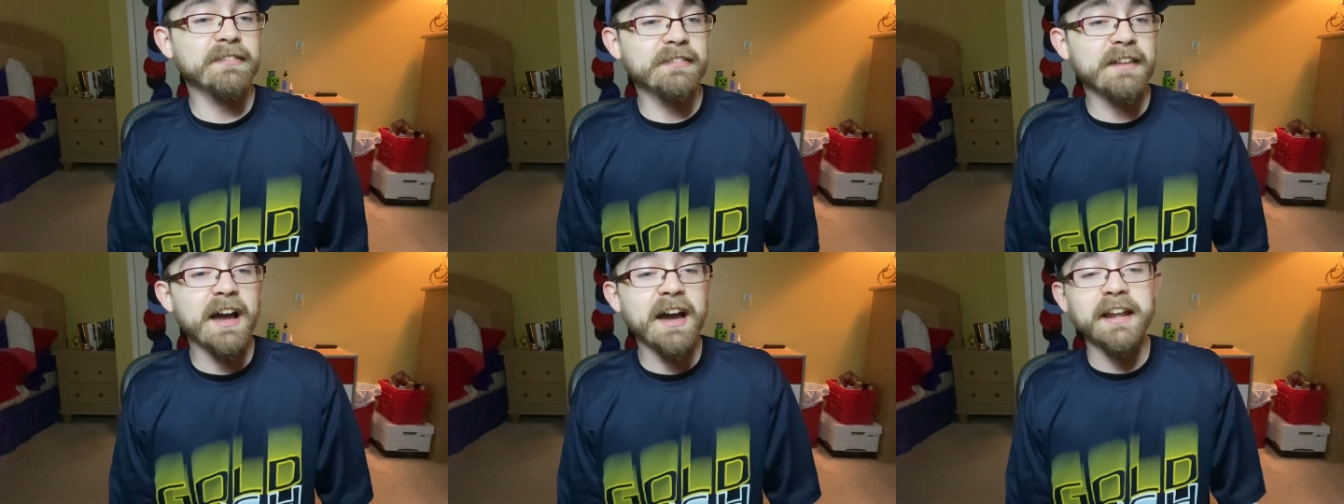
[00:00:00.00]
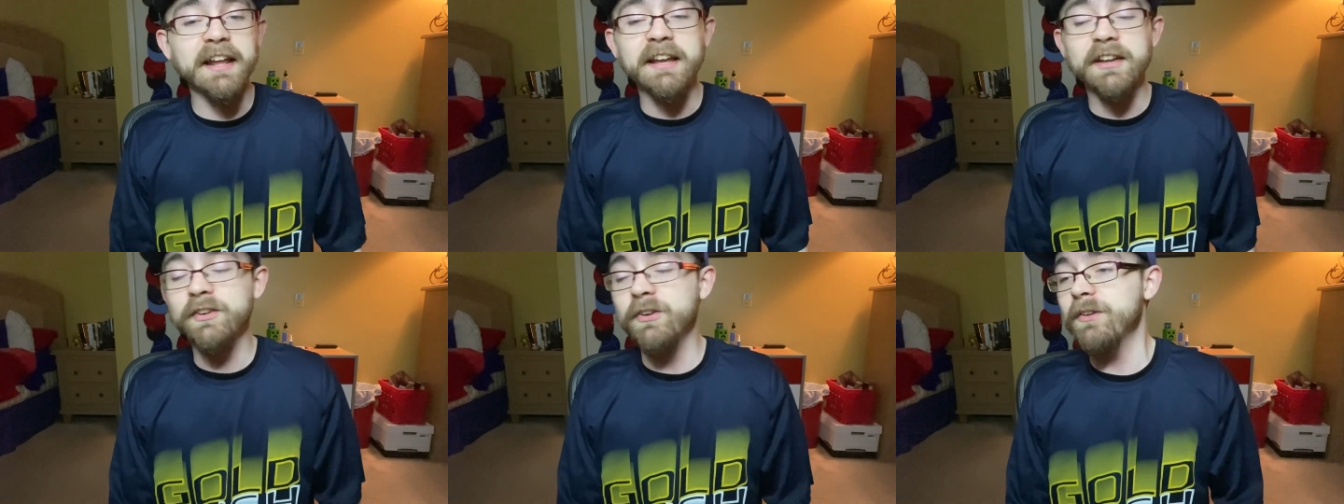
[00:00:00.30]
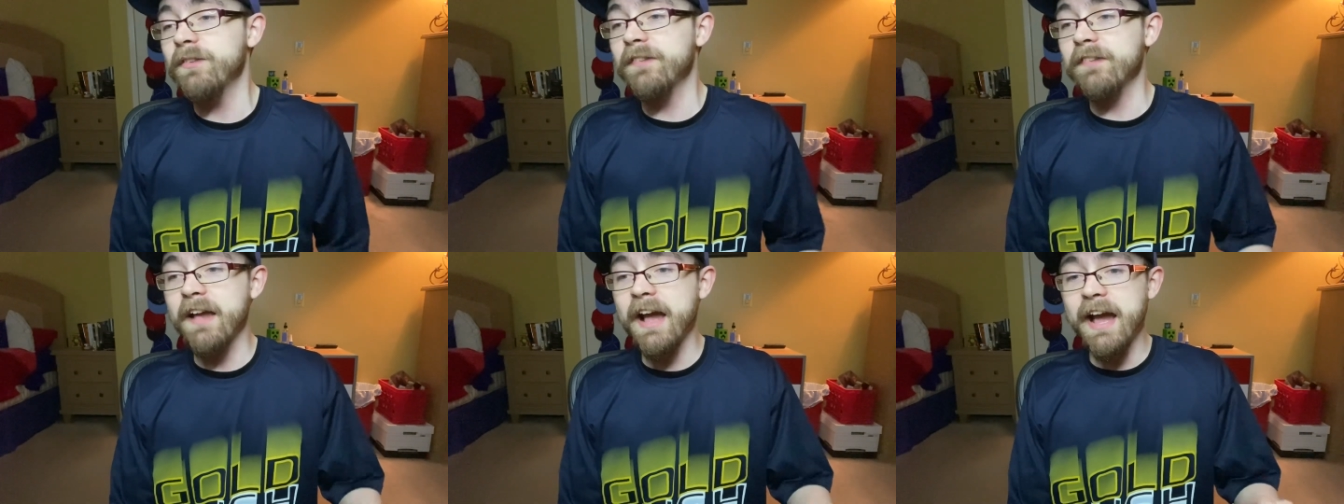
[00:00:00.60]
not a
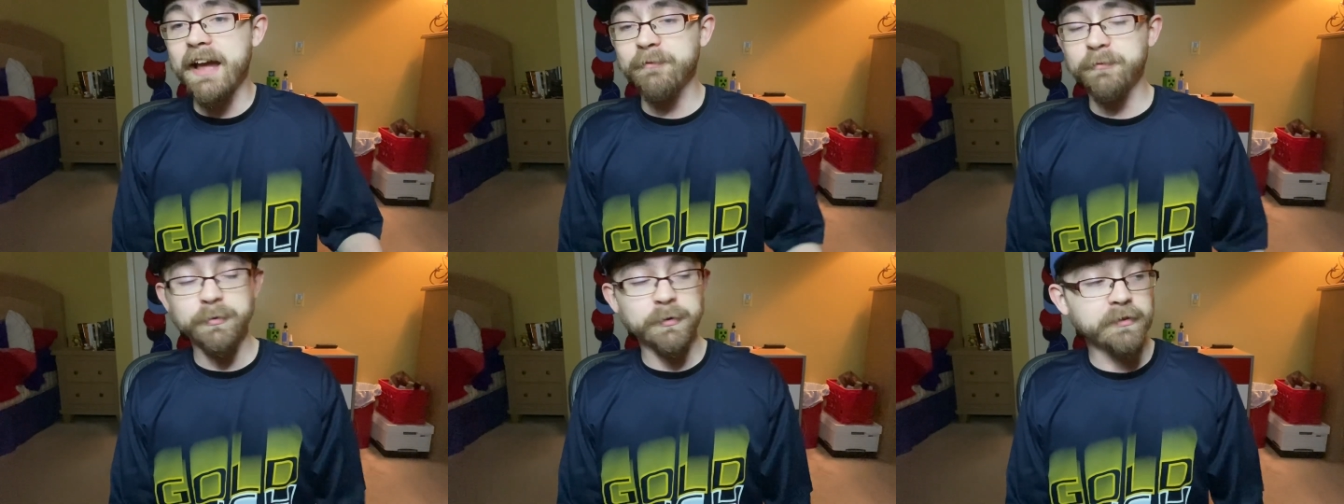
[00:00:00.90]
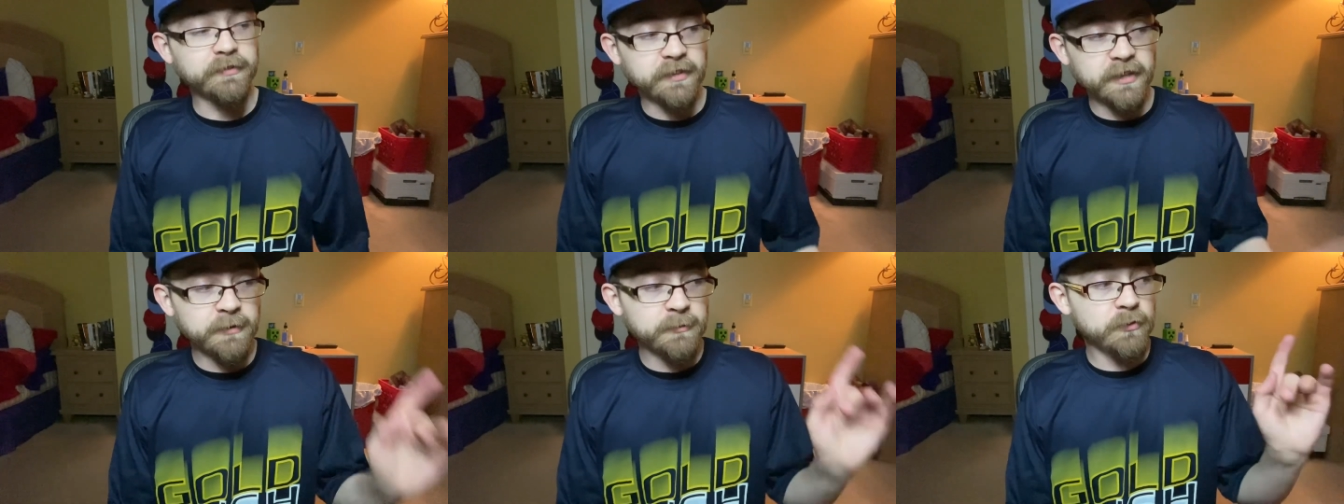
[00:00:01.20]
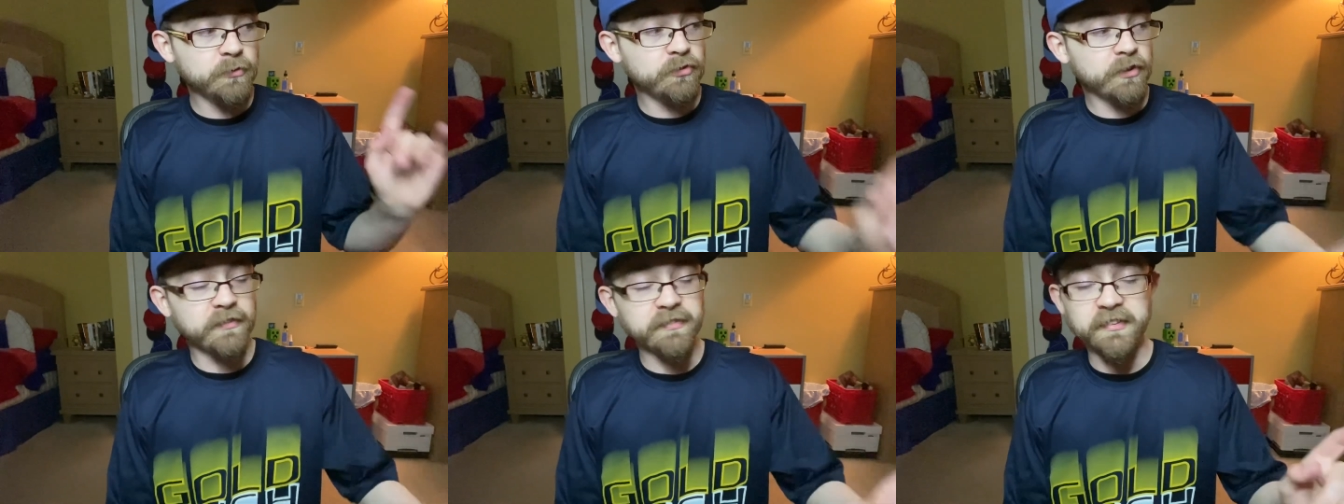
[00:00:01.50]
good sign for a team
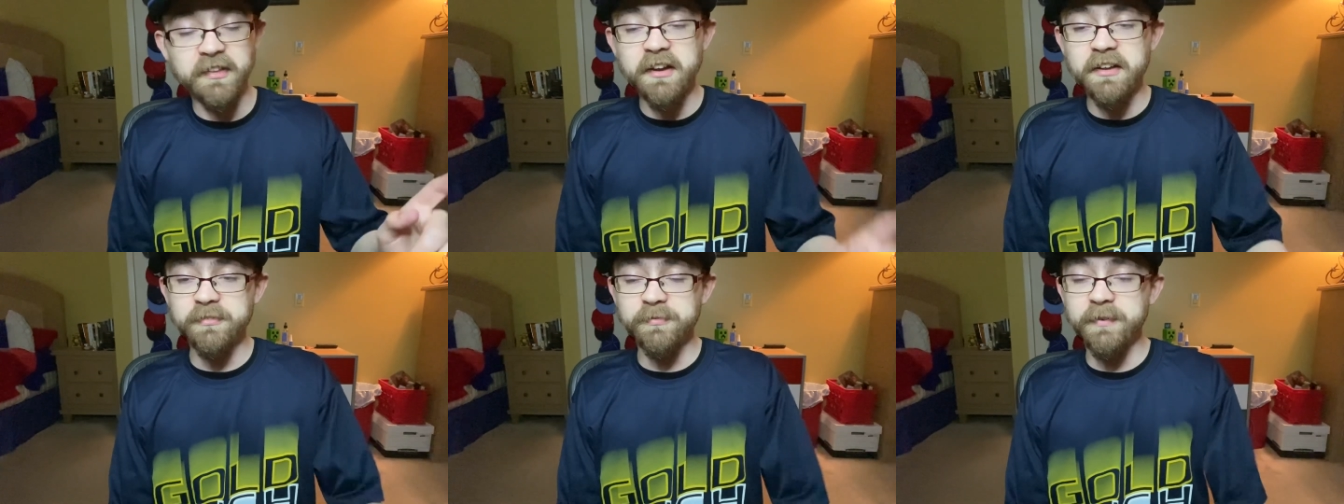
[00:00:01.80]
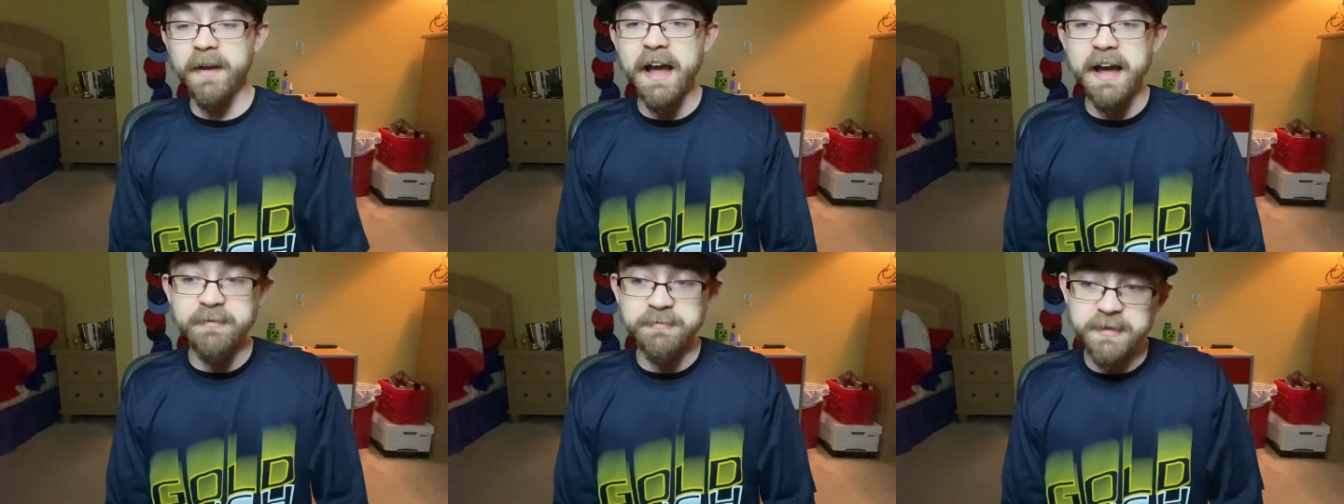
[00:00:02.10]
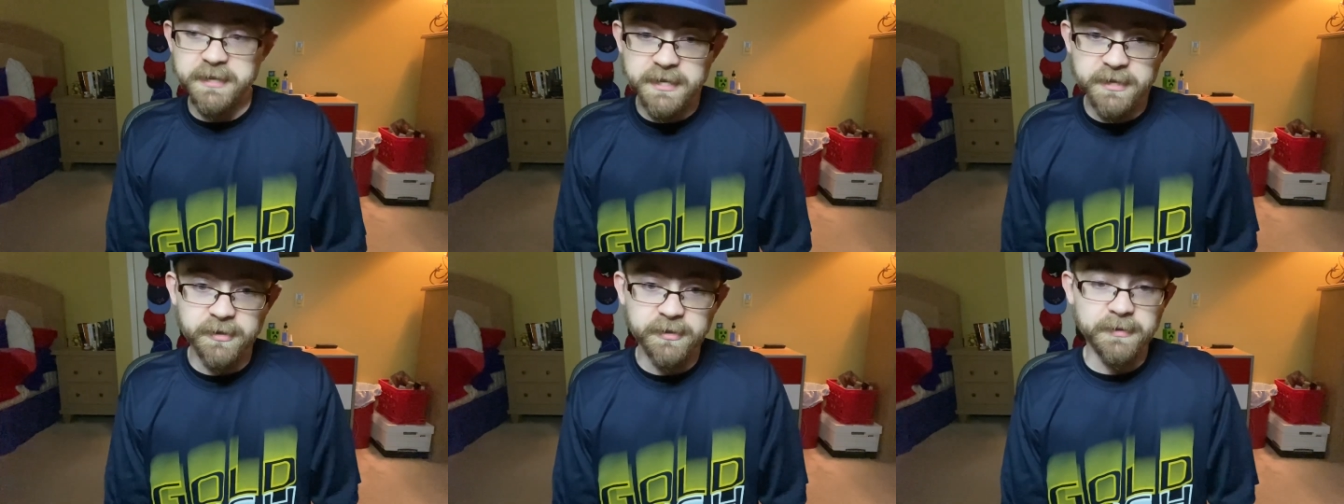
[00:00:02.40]
who just lost 5
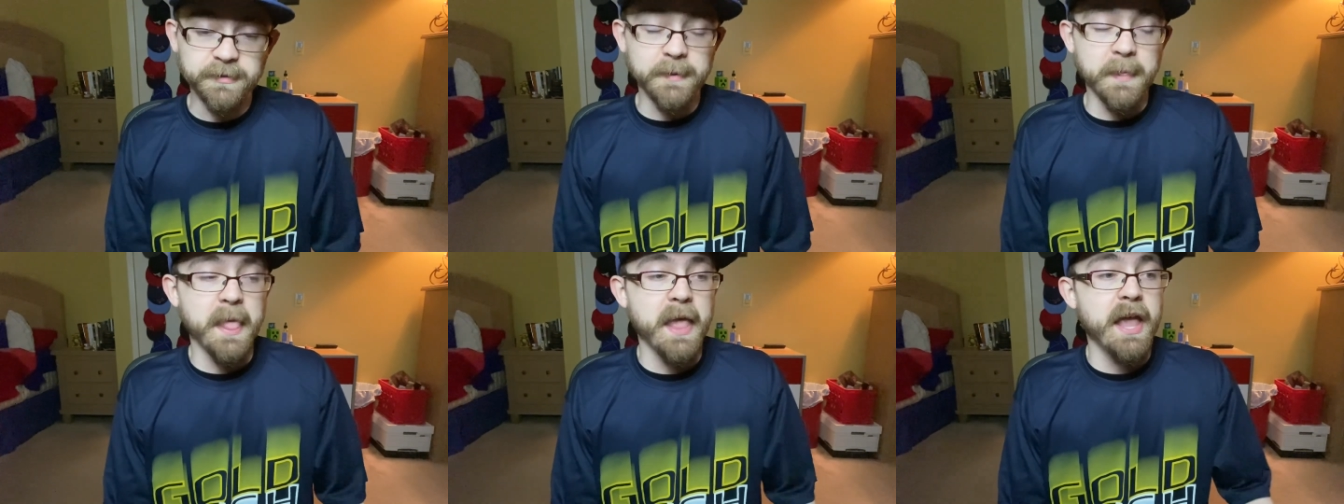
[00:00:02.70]
0.